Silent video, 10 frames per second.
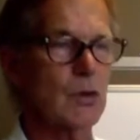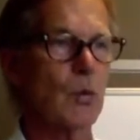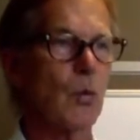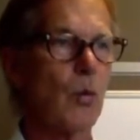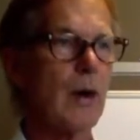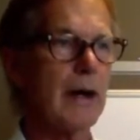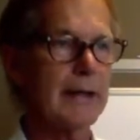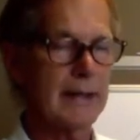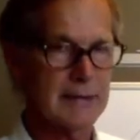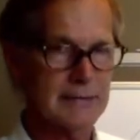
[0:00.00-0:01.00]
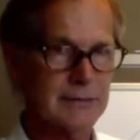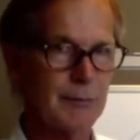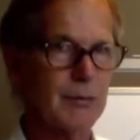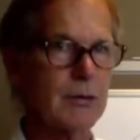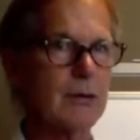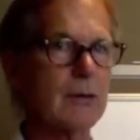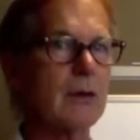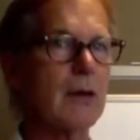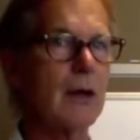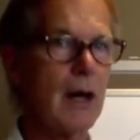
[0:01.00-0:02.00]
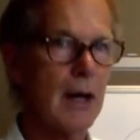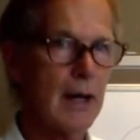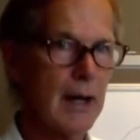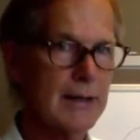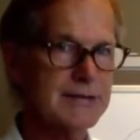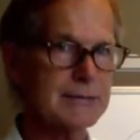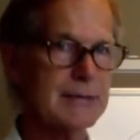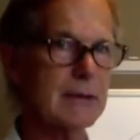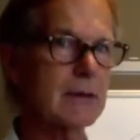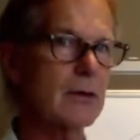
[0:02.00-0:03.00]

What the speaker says: One is pure hospital